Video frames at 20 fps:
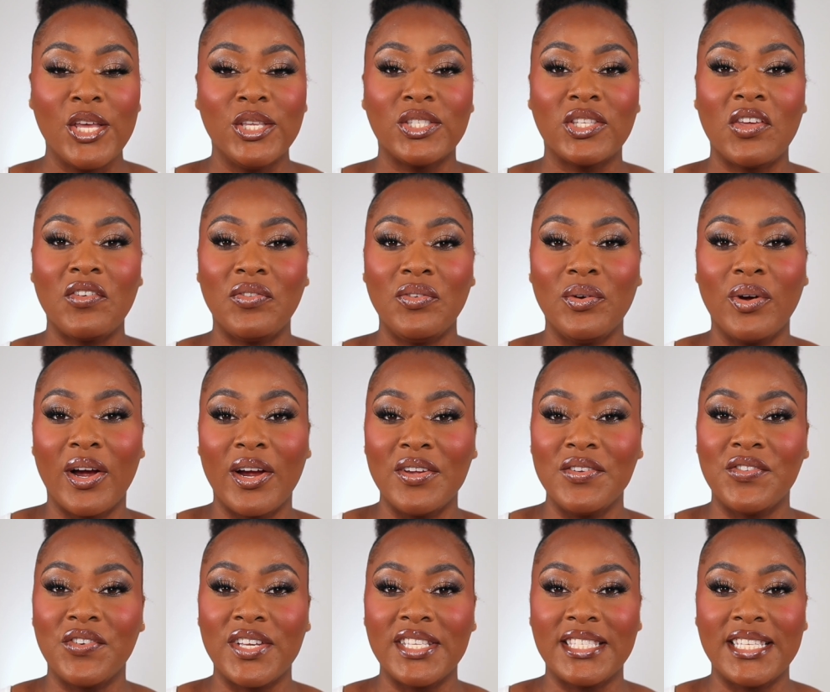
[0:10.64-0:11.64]
So if you are
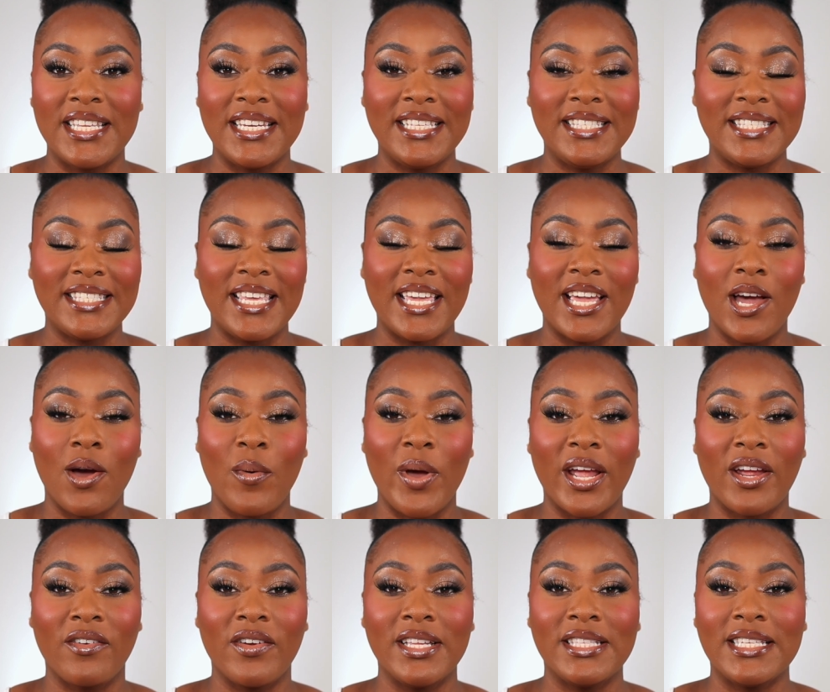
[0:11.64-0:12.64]
interested in seeing how I
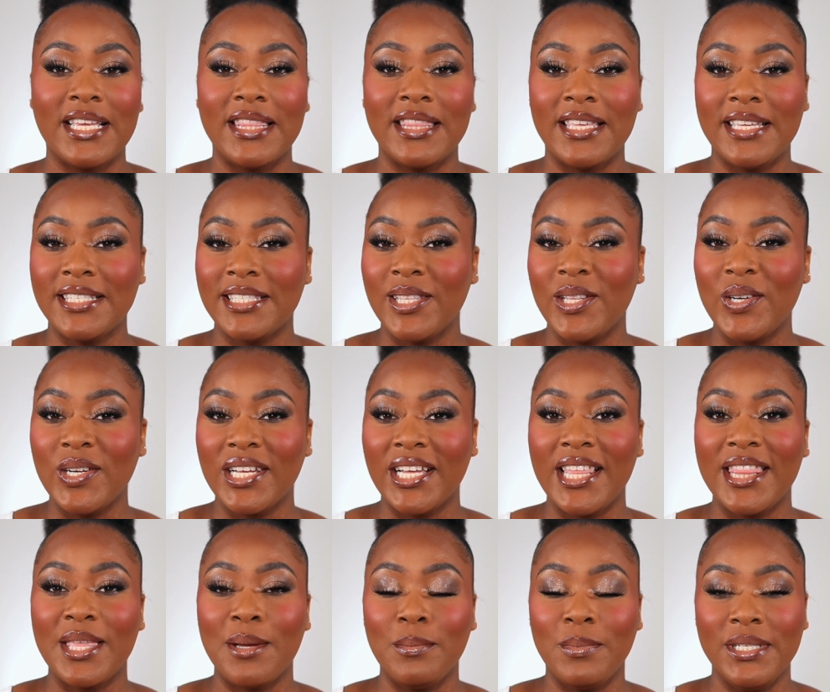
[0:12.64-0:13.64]
created this look,
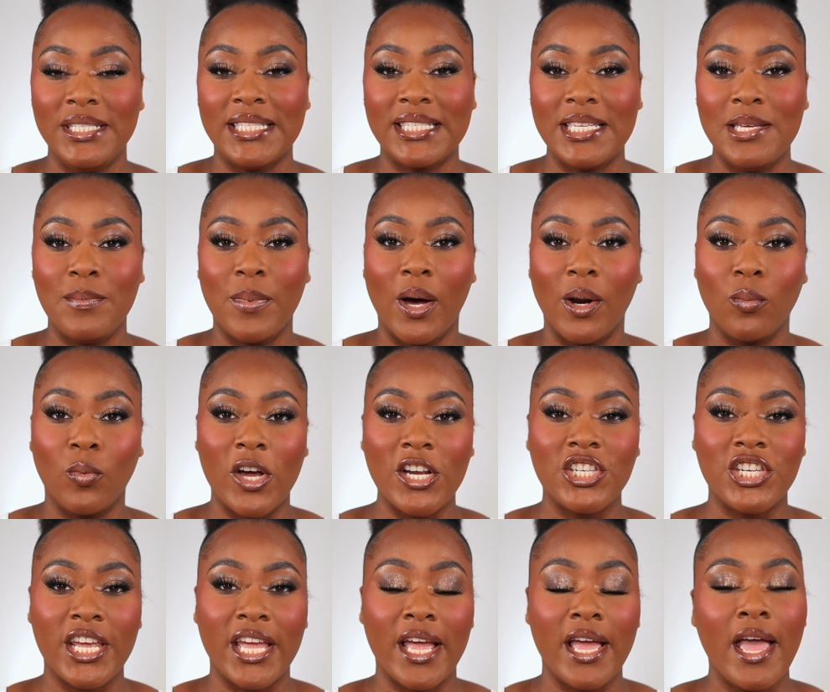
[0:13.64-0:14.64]
then please keep on
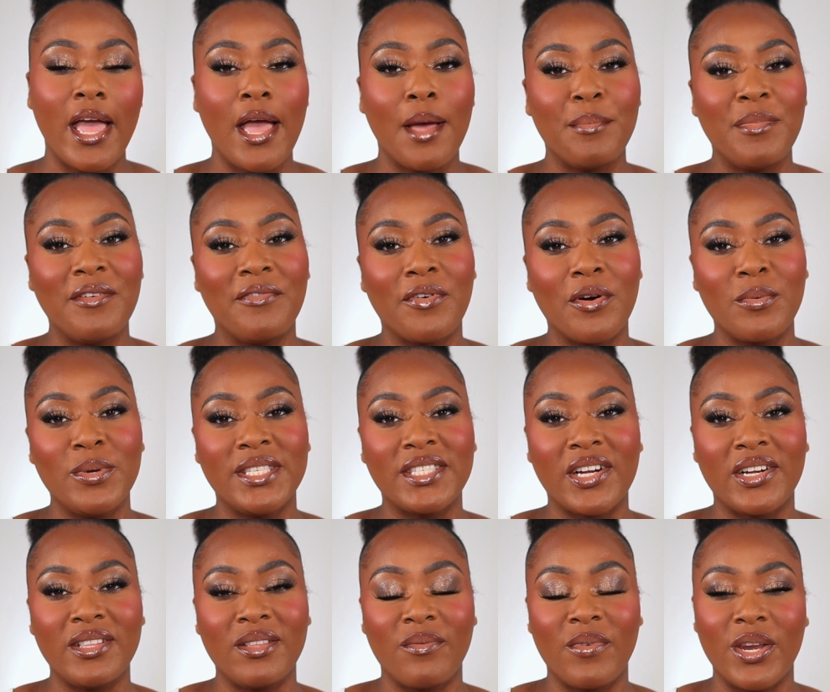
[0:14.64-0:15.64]
watching. Before we
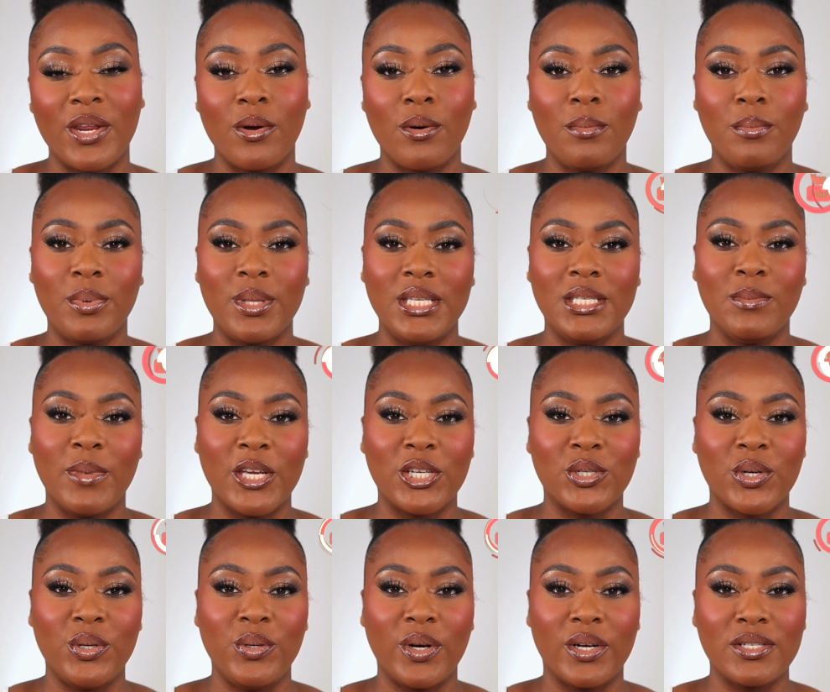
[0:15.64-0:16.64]
start the video, please make
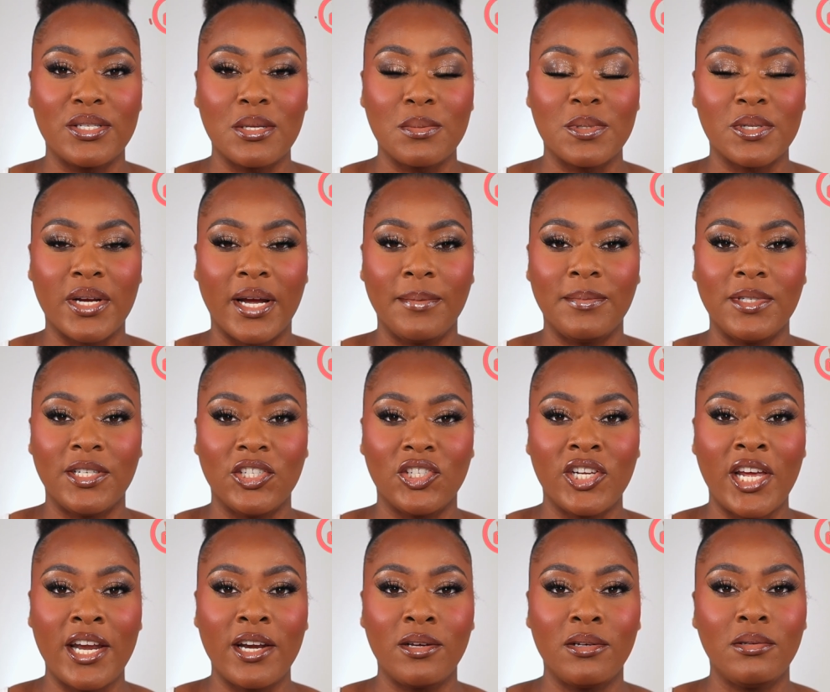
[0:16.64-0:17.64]
sure you are subscribed to the
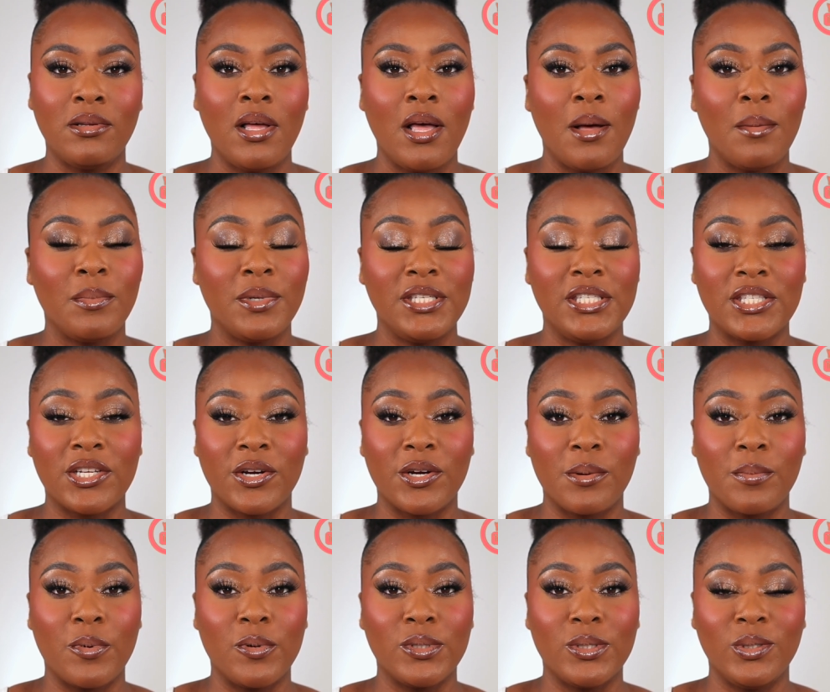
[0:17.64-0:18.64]
channel. Please turn
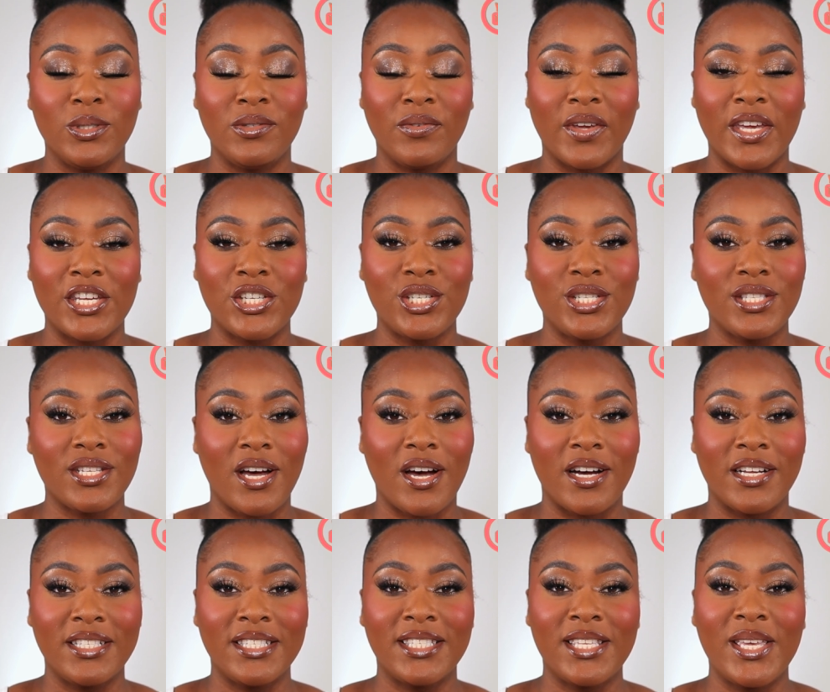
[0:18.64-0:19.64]
your post notifications
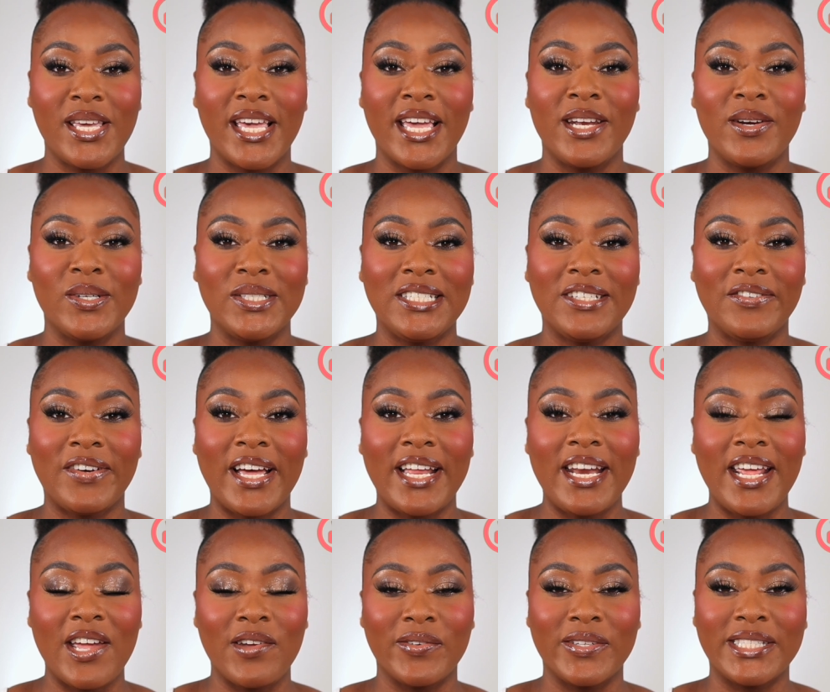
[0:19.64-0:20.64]
on so you get notified
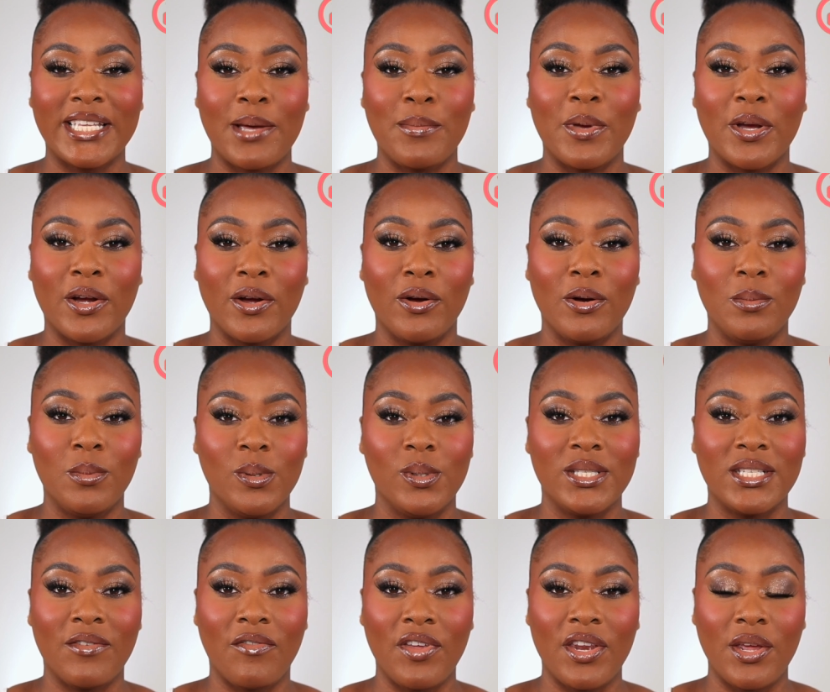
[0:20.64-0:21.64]
every time your girl
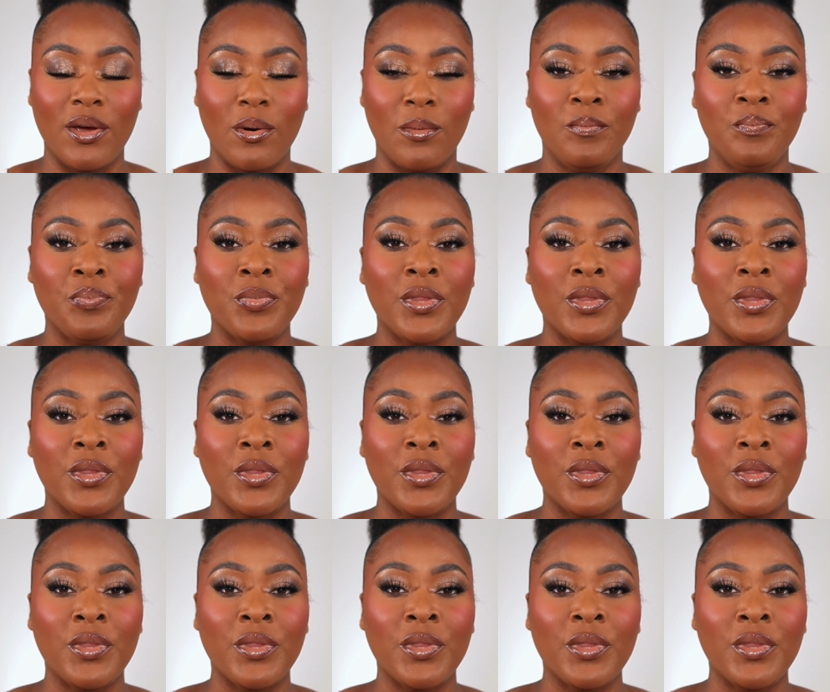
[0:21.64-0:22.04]
uploads a video.